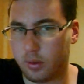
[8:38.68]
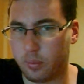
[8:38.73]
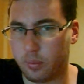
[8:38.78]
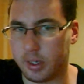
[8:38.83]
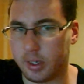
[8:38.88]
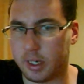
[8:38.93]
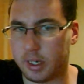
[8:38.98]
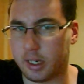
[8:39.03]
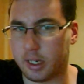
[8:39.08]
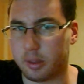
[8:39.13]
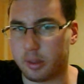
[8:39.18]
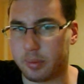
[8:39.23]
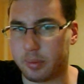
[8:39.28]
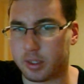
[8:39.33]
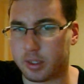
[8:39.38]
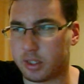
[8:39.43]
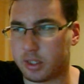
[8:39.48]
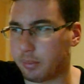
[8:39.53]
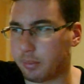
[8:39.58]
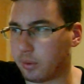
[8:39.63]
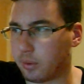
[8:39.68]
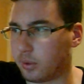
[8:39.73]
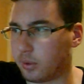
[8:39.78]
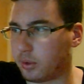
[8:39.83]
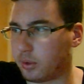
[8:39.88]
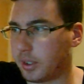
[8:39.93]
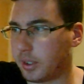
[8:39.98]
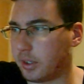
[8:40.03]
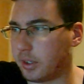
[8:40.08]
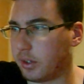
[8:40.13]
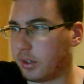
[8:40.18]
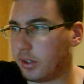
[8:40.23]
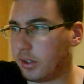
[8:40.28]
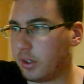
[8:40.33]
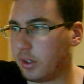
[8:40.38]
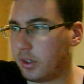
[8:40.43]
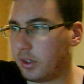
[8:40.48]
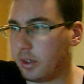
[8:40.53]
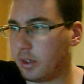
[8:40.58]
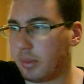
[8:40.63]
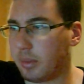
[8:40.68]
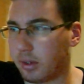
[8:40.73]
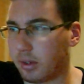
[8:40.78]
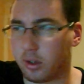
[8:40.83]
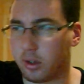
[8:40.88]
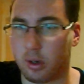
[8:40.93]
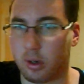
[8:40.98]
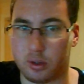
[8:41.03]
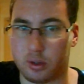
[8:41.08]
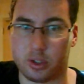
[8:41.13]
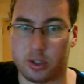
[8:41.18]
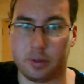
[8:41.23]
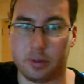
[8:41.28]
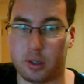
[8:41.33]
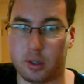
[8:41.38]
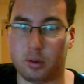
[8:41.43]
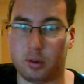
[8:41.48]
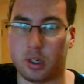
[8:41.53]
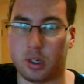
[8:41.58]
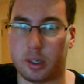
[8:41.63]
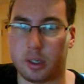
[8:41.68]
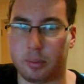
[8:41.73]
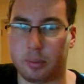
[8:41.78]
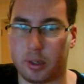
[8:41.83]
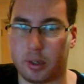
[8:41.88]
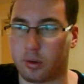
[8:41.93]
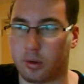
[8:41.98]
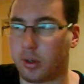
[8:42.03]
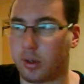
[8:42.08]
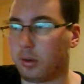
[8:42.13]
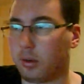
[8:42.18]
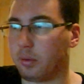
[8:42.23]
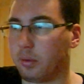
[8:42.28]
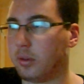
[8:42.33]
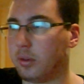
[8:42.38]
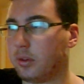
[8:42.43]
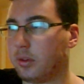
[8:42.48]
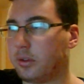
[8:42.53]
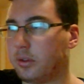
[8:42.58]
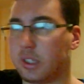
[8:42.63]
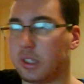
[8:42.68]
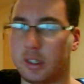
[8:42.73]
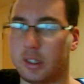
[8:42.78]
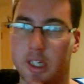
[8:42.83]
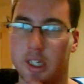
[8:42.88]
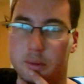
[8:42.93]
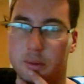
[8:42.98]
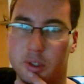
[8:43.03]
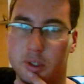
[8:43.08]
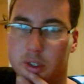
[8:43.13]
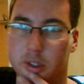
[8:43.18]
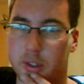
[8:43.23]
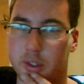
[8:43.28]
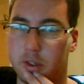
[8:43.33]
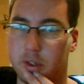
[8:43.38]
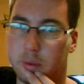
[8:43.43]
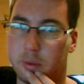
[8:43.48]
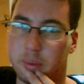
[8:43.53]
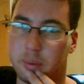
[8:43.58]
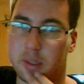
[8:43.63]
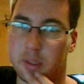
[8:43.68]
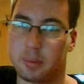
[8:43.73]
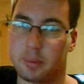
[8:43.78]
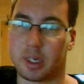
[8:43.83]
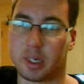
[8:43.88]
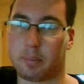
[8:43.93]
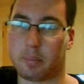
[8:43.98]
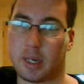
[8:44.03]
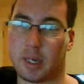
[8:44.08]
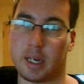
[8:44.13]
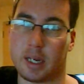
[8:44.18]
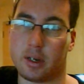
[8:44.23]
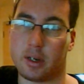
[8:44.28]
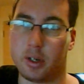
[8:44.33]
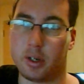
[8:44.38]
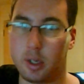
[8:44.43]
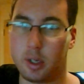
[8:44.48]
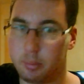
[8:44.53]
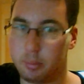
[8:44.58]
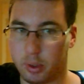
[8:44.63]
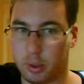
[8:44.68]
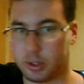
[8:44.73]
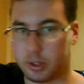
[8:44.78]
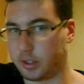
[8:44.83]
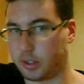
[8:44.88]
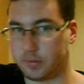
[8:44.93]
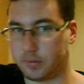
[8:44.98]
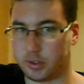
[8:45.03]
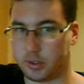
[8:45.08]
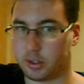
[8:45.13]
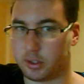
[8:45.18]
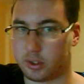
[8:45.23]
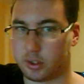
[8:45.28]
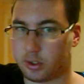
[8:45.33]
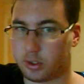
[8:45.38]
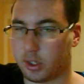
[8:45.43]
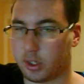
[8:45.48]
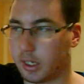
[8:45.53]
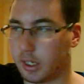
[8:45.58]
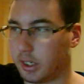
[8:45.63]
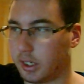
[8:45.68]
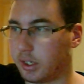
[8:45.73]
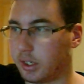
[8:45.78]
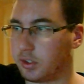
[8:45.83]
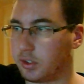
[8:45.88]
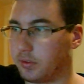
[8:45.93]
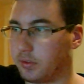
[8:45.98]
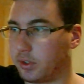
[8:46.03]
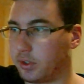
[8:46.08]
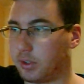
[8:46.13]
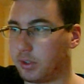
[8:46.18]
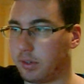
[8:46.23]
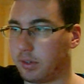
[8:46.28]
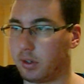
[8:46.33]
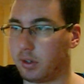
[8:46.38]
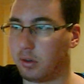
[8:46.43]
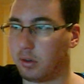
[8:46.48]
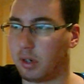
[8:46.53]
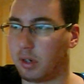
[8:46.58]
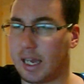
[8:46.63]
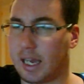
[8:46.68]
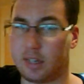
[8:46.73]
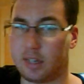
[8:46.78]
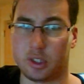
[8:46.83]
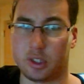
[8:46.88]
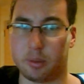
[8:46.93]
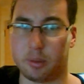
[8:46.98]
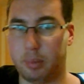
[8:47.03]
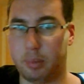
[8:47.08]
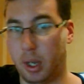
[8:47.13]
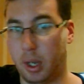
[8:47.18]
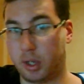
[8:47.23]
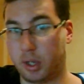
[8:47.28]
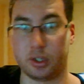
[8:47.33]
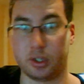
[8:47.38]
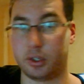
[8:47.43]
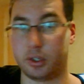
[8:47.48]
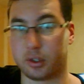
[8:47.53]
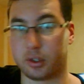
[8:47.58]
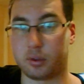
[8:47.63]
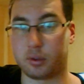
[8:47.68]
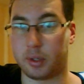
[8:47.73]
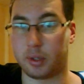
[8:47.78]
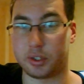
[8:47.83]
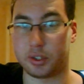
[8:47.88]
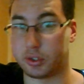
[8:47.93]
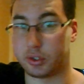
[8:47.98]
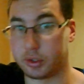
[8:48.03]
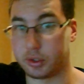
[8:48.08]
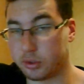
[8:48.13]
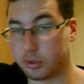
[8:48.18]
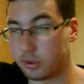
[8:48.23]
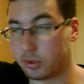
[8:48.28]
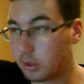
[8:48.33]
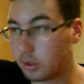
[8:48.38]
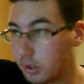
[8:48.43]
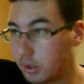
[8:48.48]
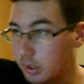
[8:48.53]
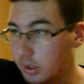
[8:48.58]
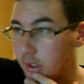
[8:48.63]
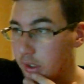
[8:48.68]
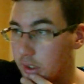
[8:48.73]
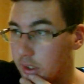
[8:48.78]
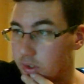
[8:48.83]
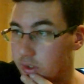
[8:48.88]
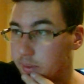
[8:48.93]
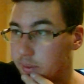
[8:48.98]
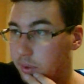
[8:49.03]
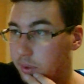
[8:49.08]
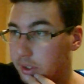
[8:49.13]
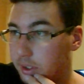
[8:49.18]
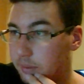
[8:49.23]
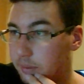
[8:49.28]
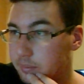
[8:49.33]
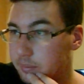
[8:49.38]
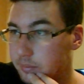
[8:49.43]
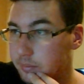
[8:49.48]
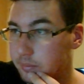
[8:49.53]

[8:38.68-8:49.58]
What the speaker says: We then had the big segment between Micheal Cole and Jerry Lawler. Micheal Cole said that he was going to, you know, be the bigger man, put his differences aside, and interview Jerry Lawler, ask the pertinent questions, as he put it.